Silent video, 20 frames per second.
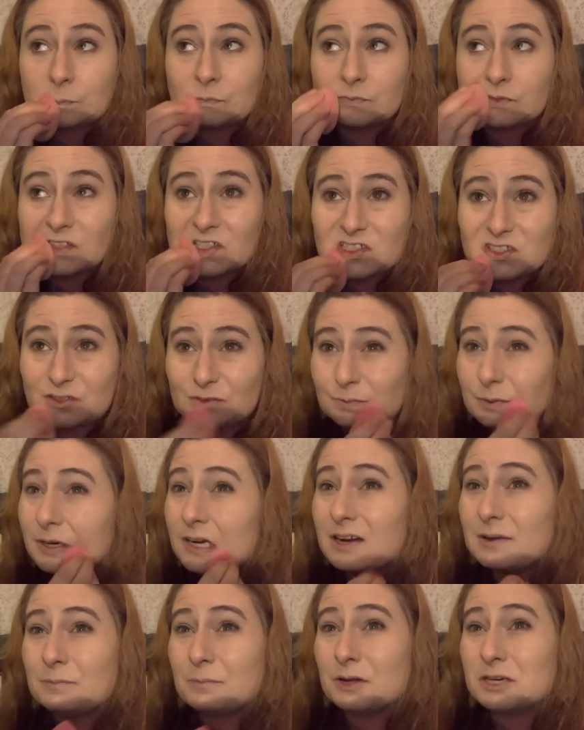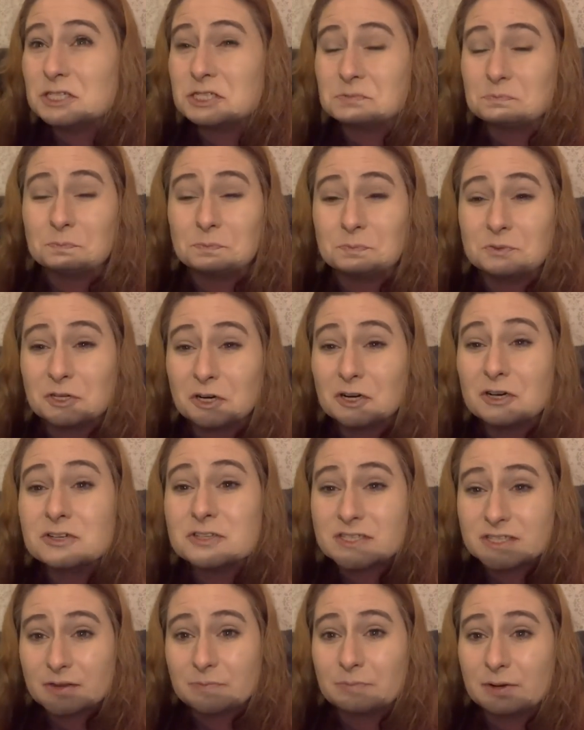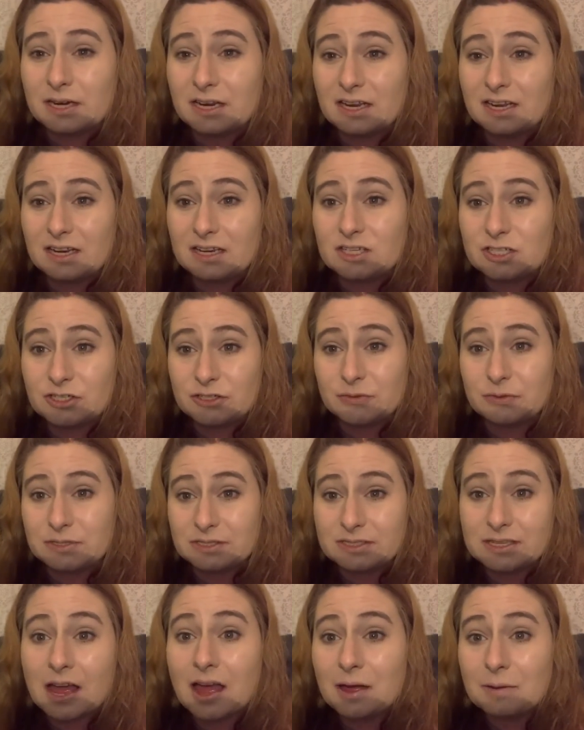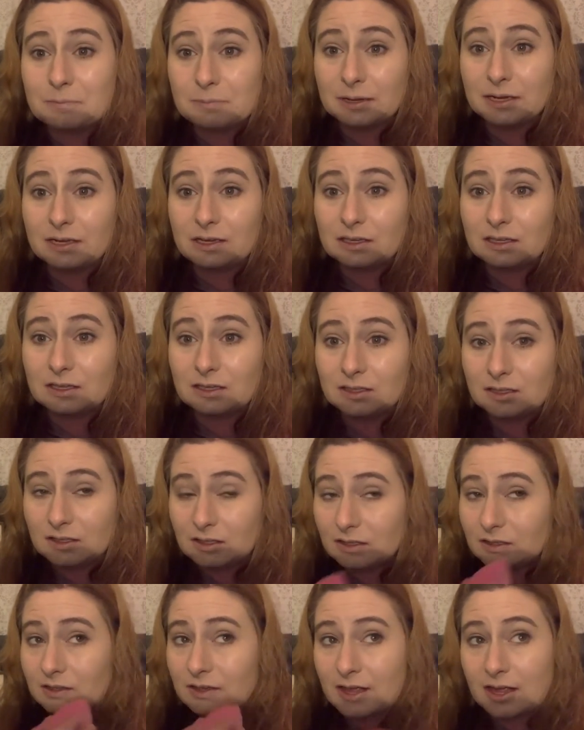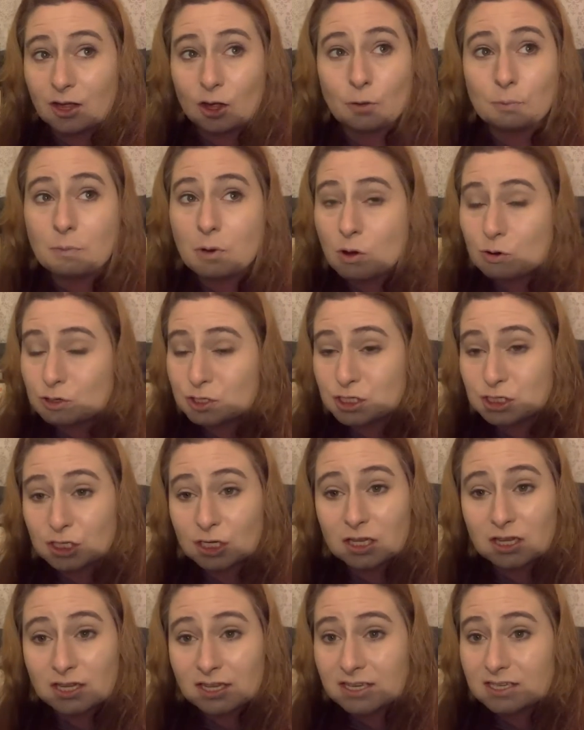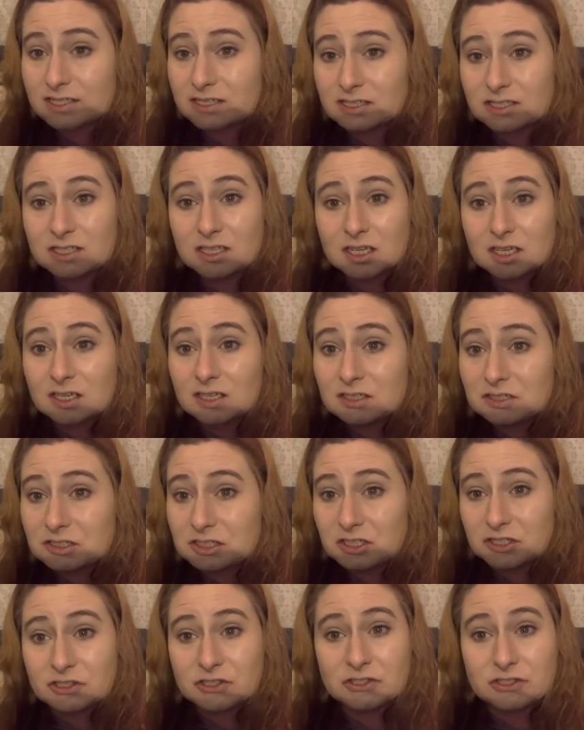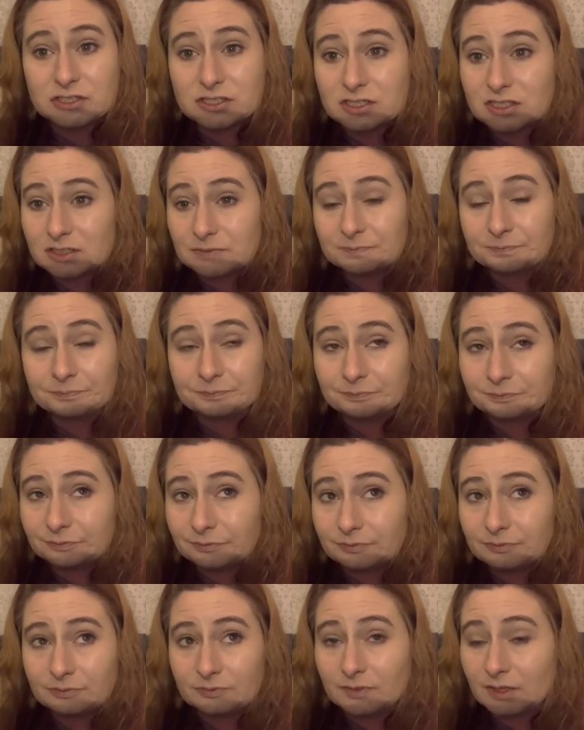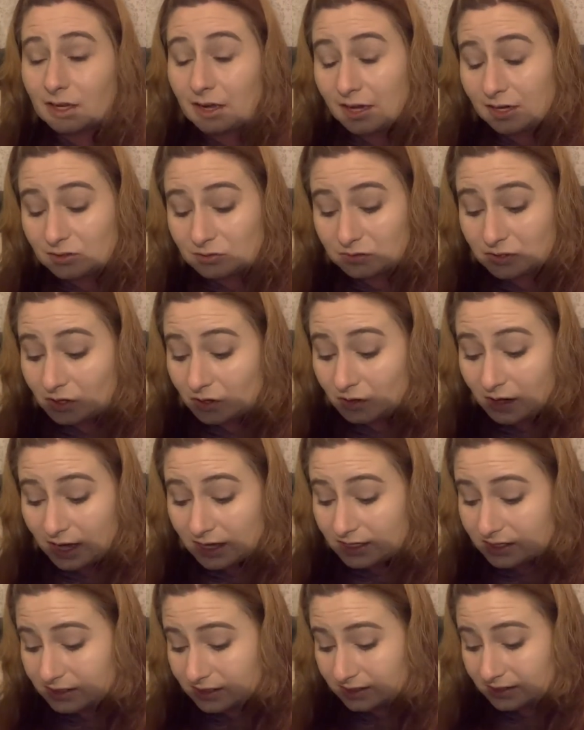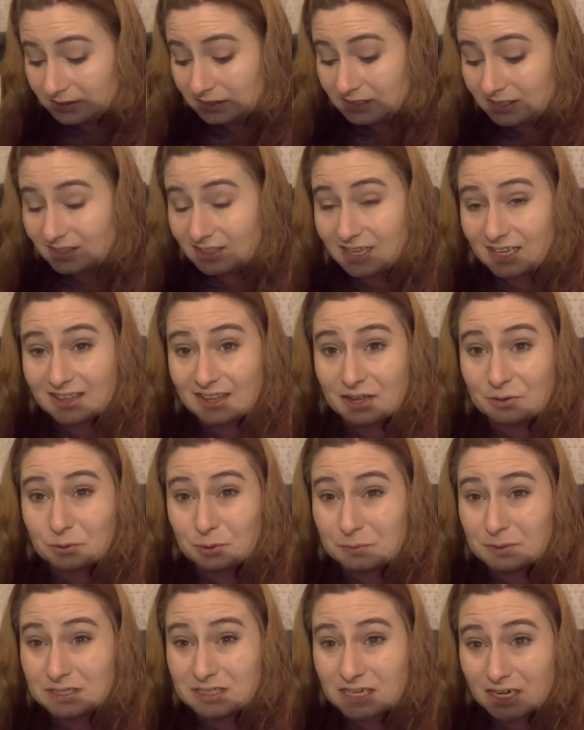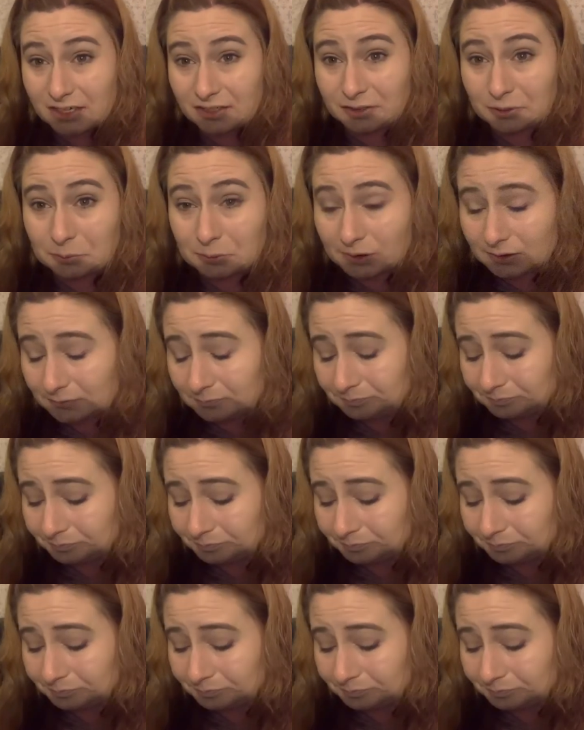Because you pretty much turn somebody into a zombie. Like, emotionless, just, I don't know. I just think that would be terrible.